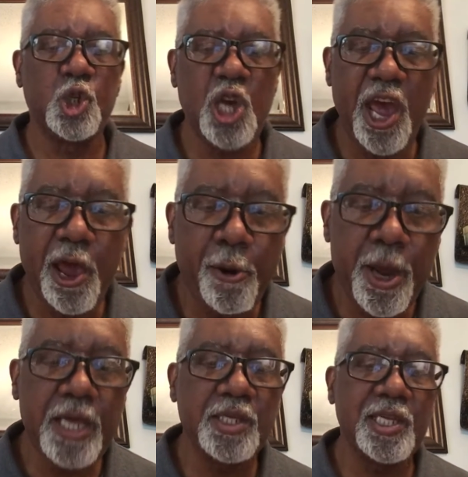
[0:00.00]

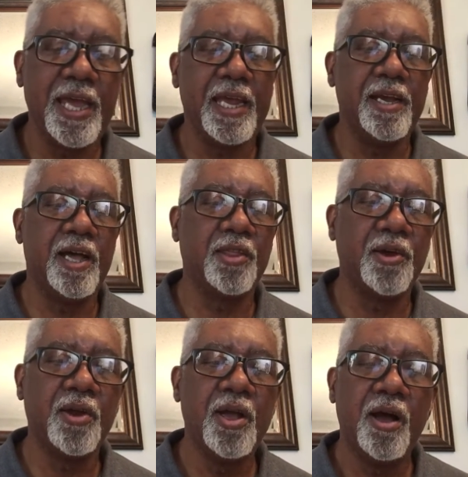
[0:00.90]
chariots, and
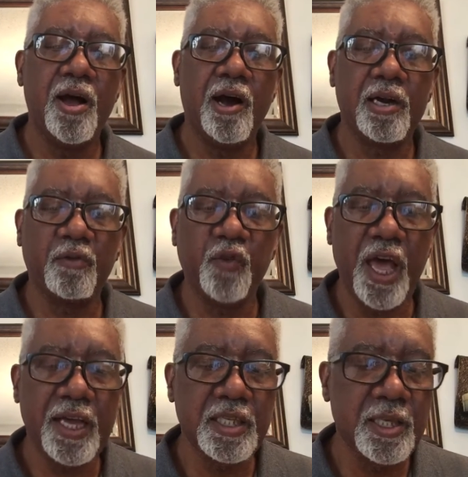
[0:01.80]
other
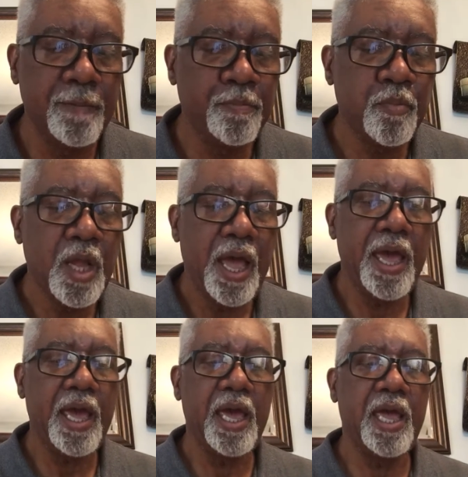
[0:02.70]
artifacts.
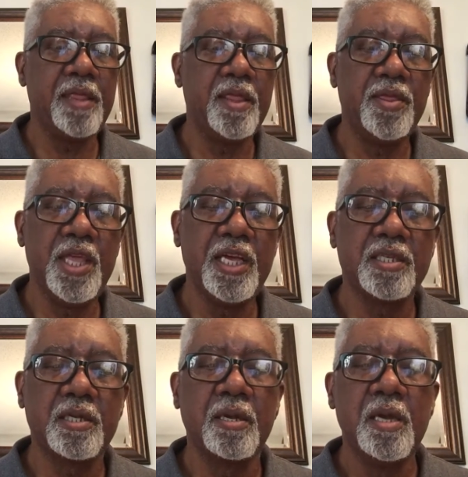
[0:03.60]
And this
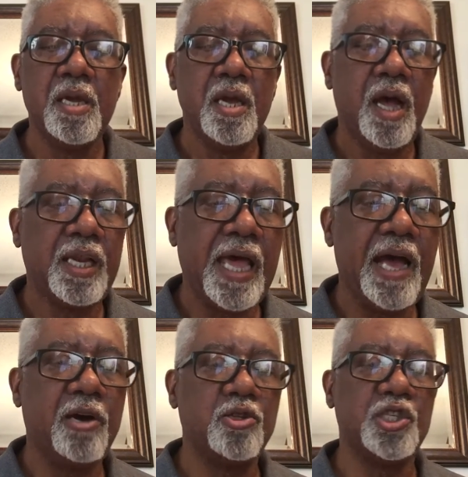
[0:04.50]

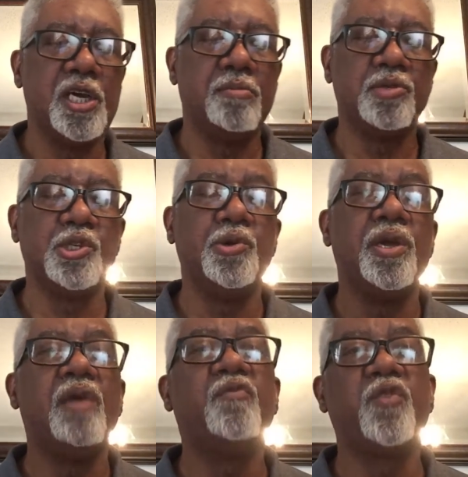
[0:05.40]
allowed them to
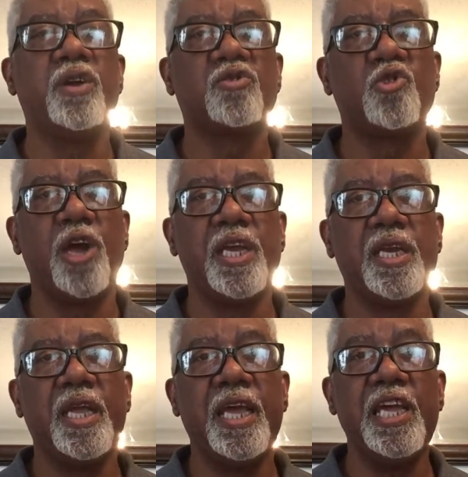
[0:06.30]
infiltrate
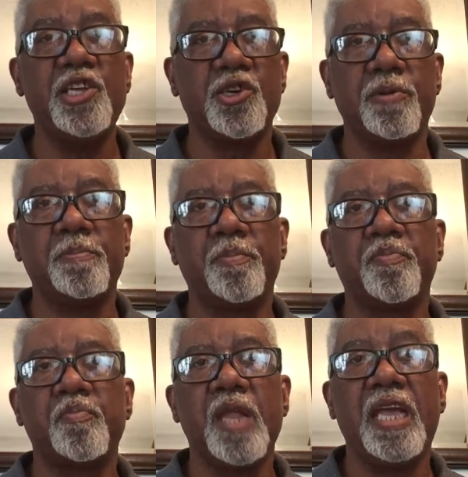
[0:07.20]
Egypt
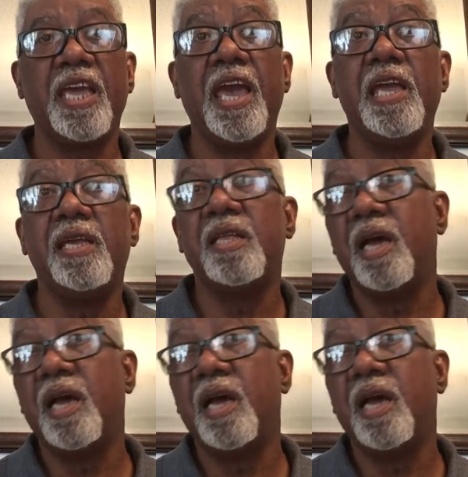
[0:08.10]
and gain